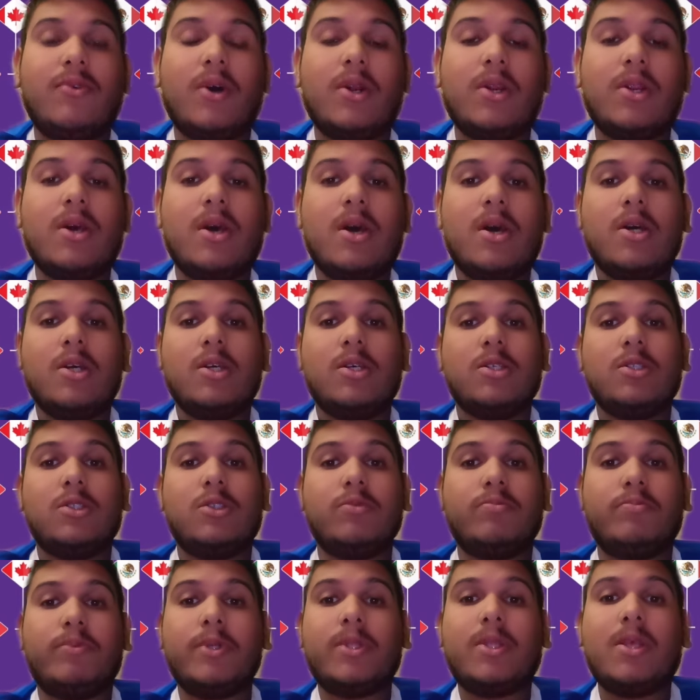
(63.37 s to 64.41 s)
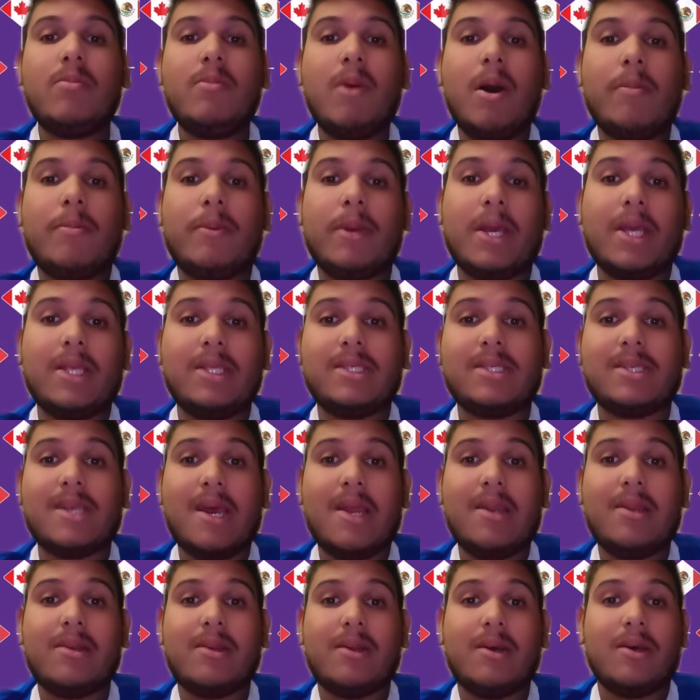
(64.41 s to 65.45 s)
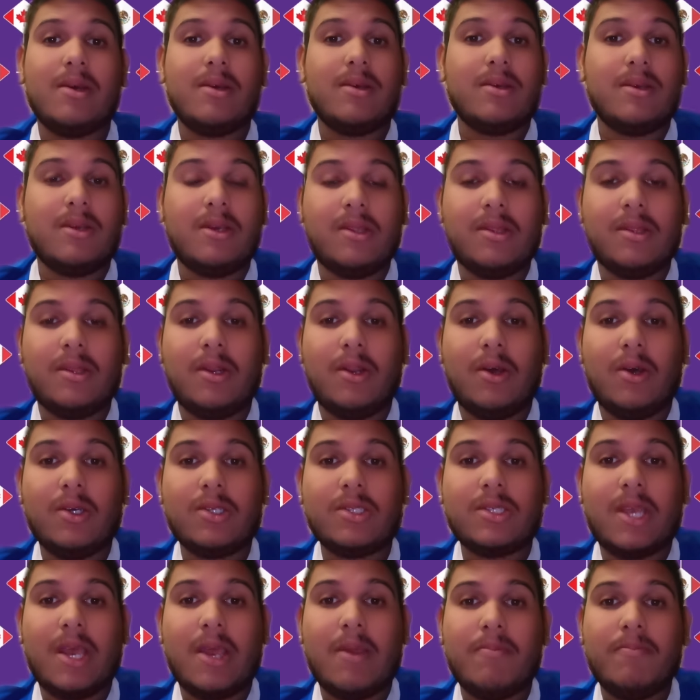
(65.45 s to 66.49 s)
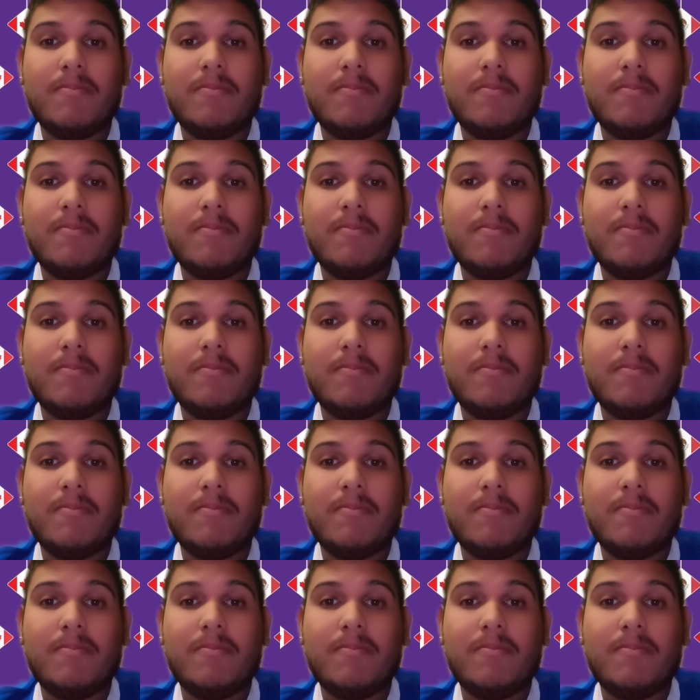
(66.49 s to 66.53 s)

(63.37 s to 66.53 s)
one to put them up against Canada in the last game.